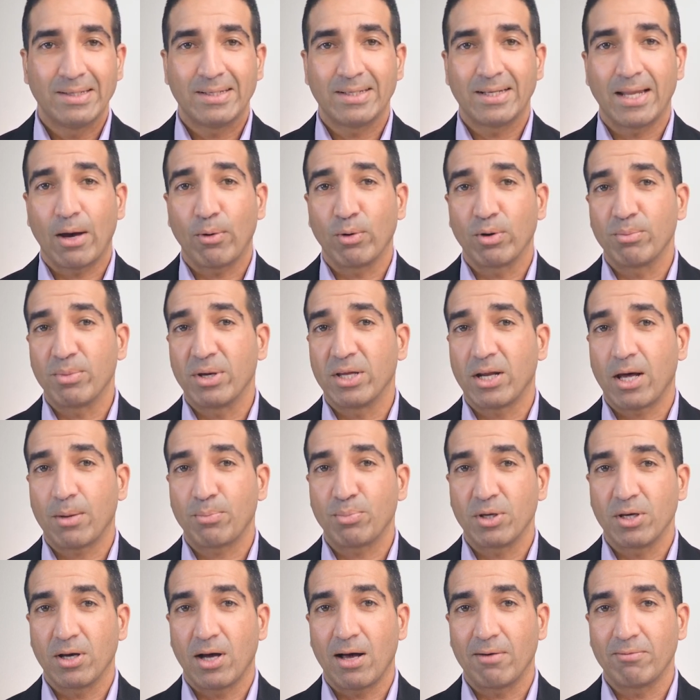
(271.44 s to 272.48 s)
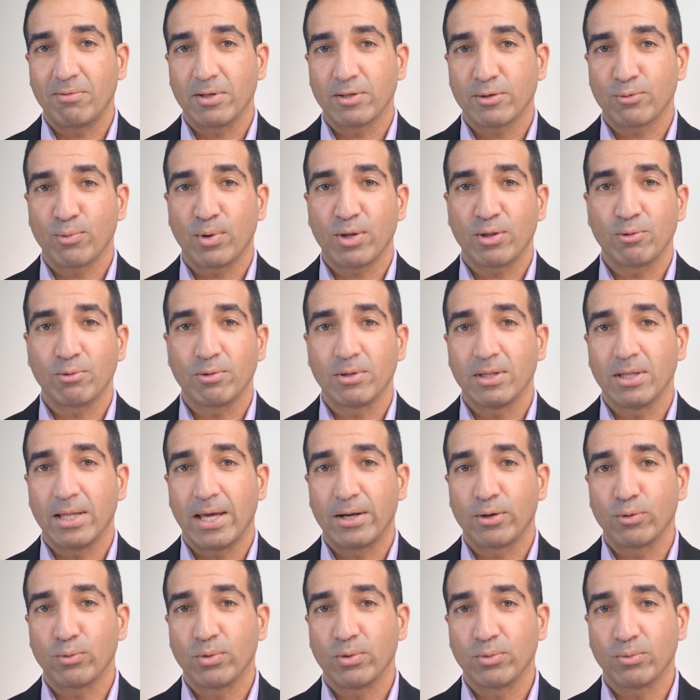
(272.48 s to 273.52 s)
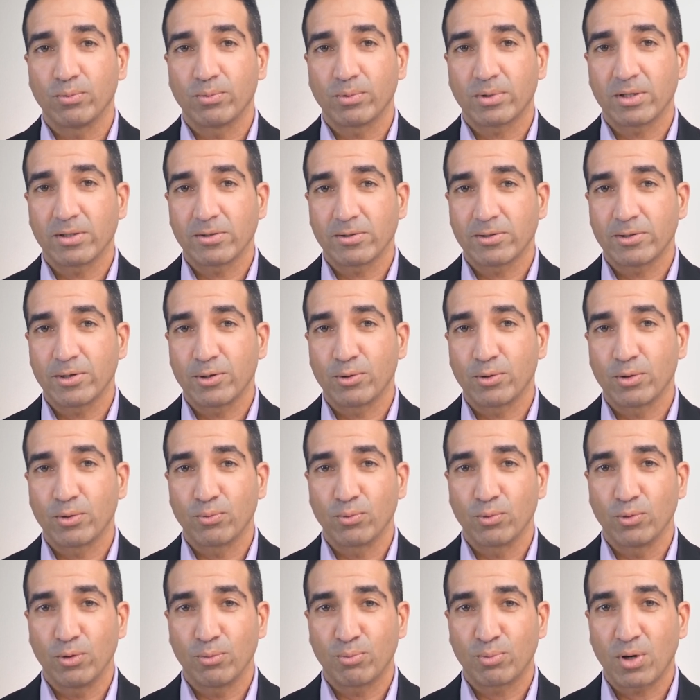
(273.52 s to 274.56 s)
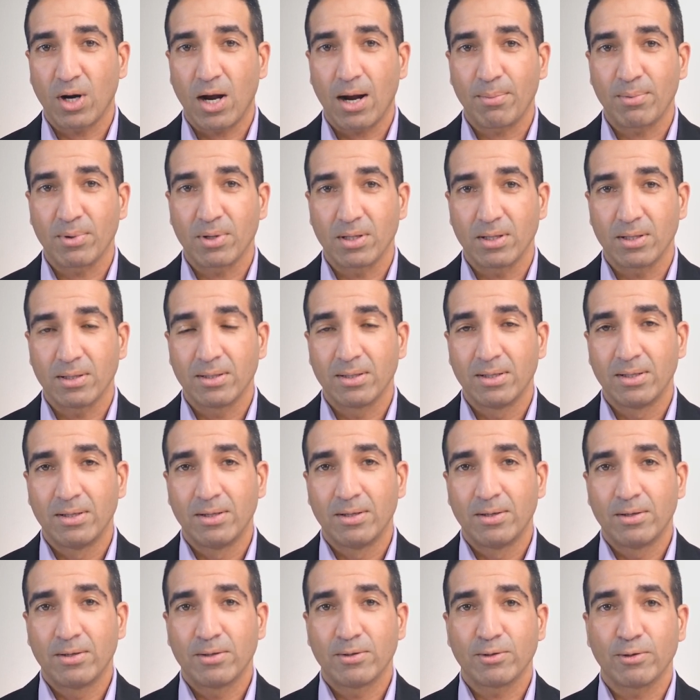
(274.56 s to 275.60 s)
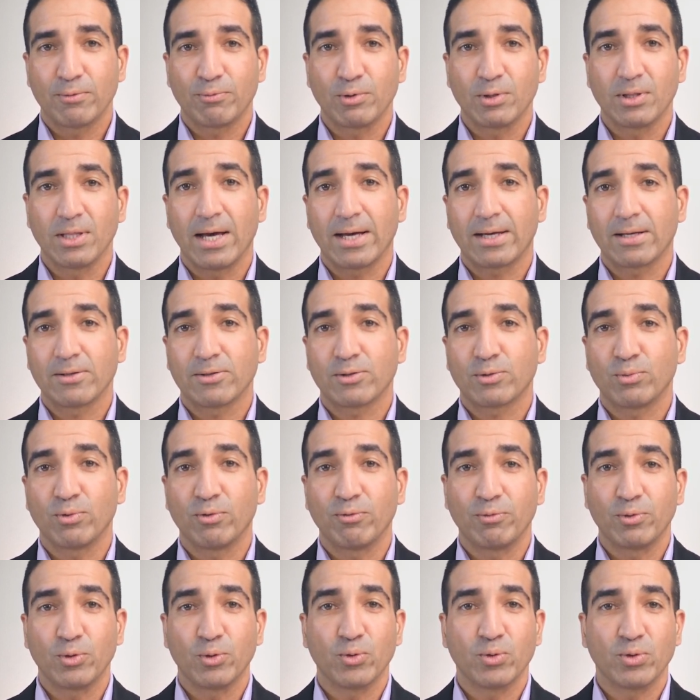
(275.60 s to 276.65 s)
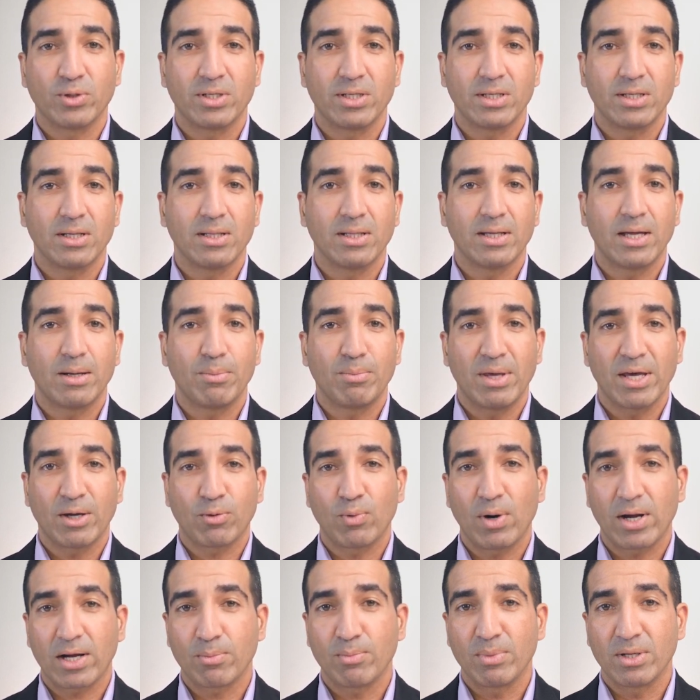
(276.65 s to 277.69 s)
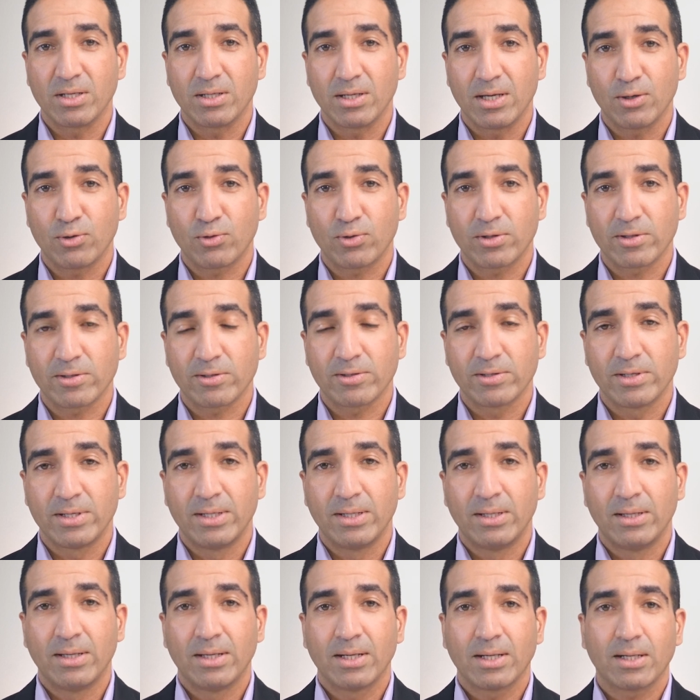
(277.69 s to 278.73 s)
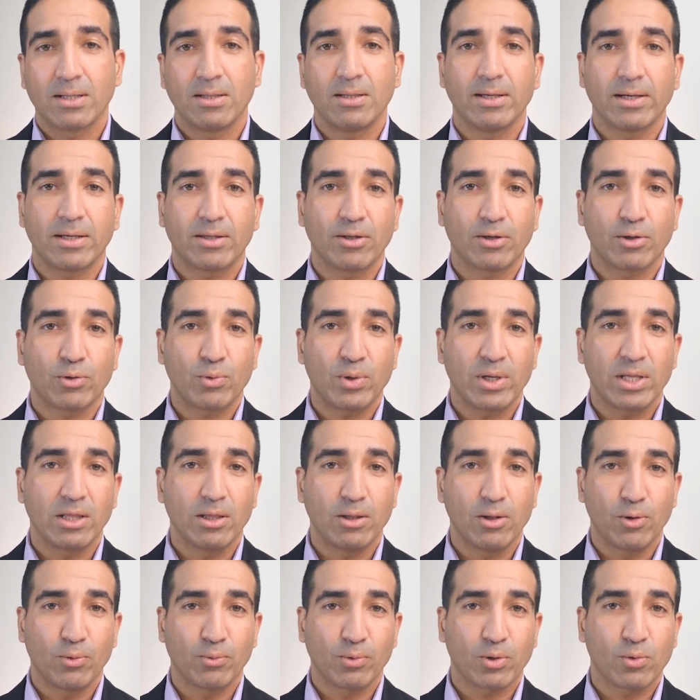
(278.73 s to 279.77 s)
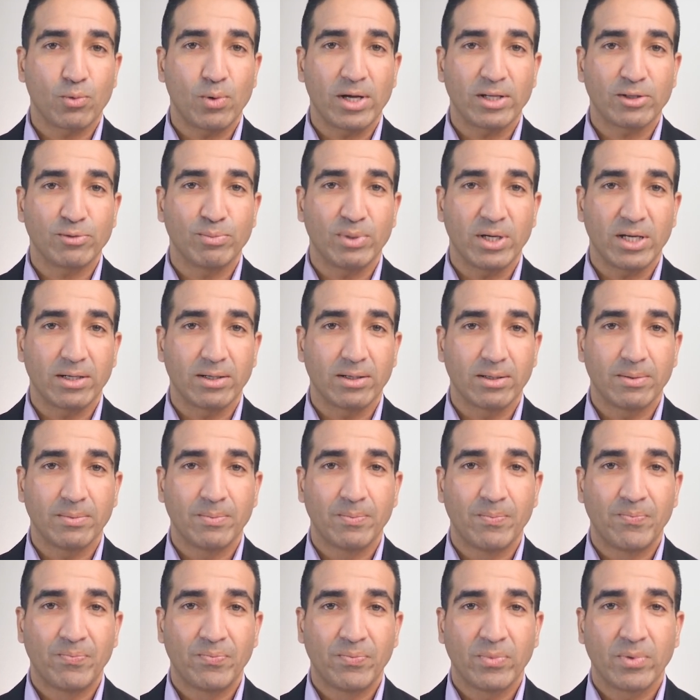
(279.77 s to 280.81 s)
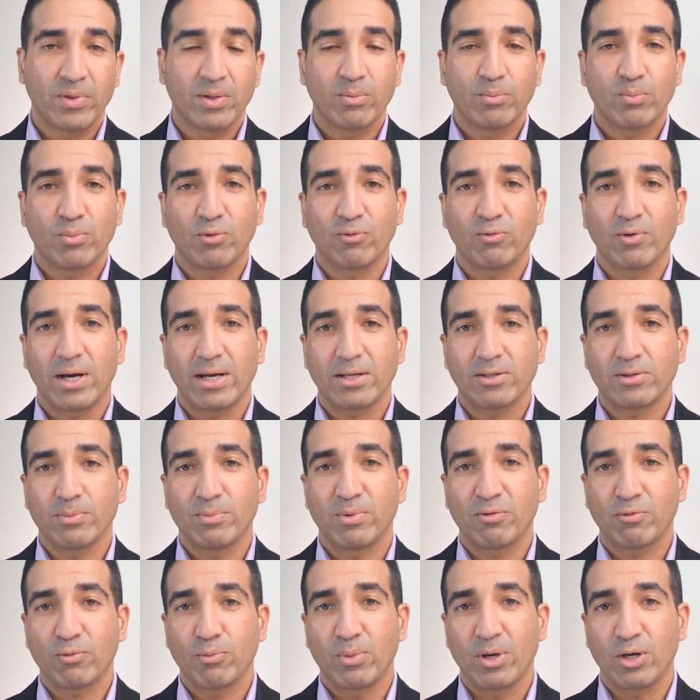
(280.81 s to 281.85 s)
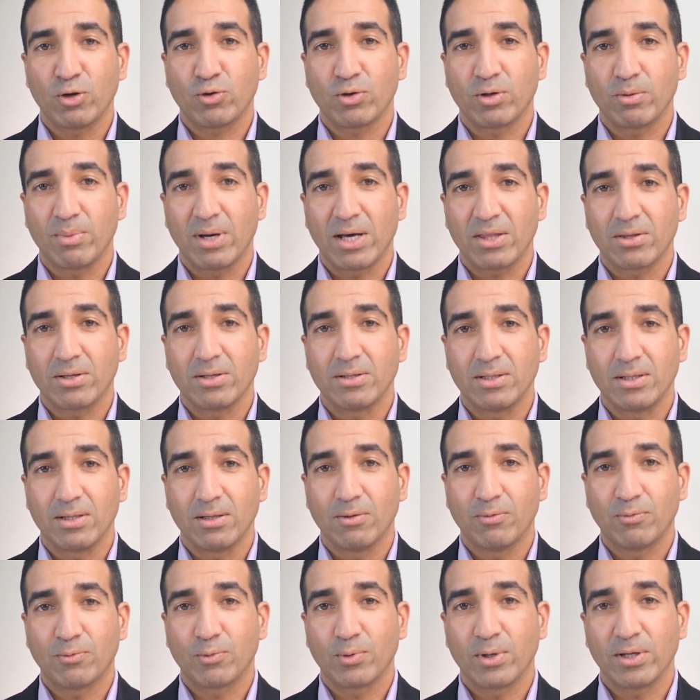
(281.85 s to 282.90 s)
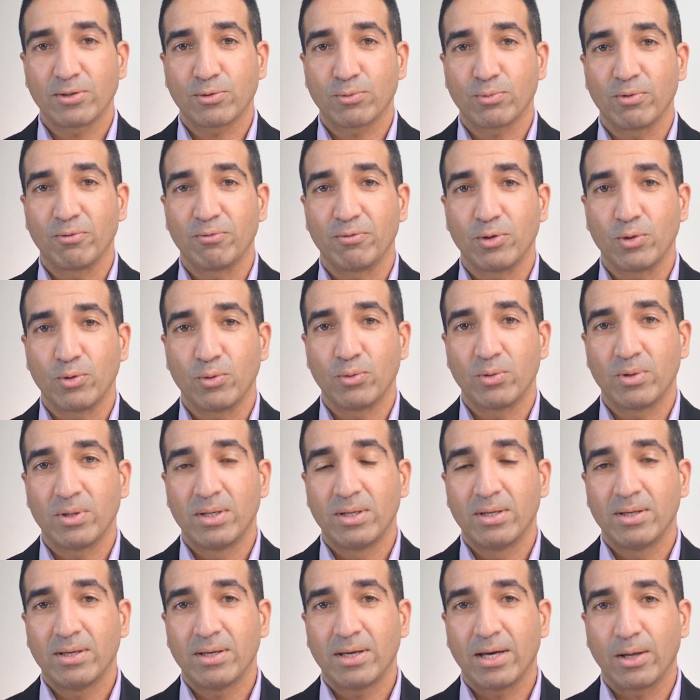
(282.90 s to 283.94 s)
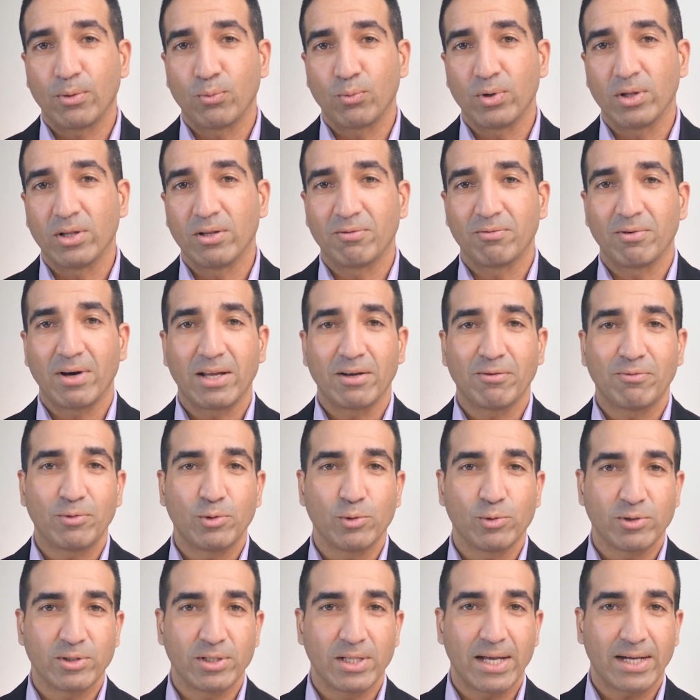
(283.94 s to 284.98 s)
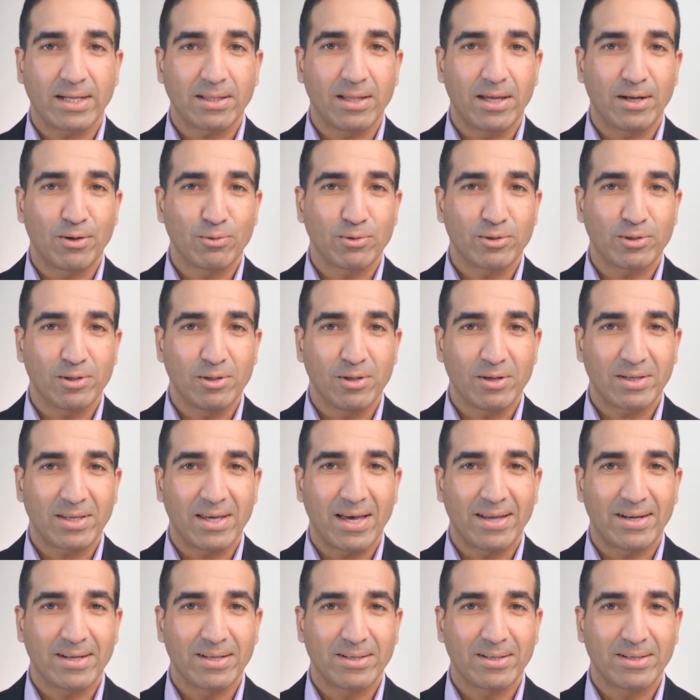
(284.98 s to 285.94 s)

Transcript: Now, it may not be obvious whether the lender will consider a rural property, so if you'd like us to review your deal and make recommendations, click the Create a Loan Request button. Provide some information about the deal for us to review, and we'll invite a few select lenders to look at